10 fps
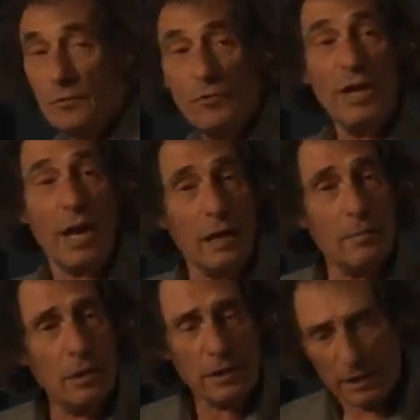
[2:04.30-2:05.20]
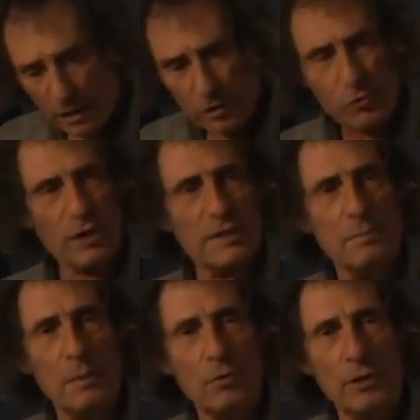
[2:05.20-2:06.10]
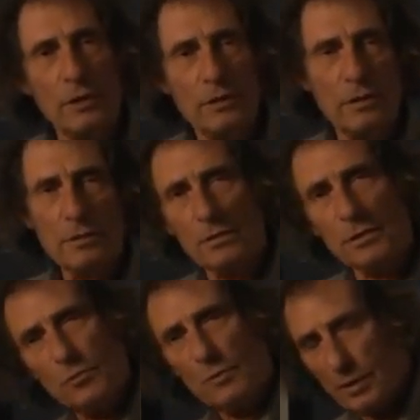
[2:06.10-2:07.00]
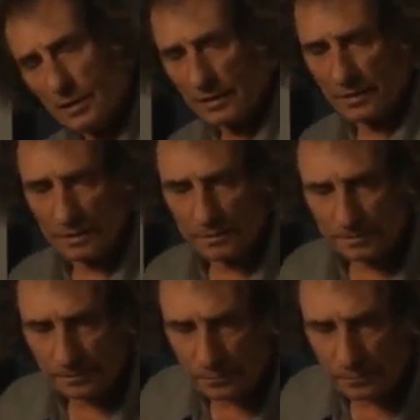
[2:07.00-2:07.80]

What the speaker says: it reliable? Can I trust memory? So this will be the ending.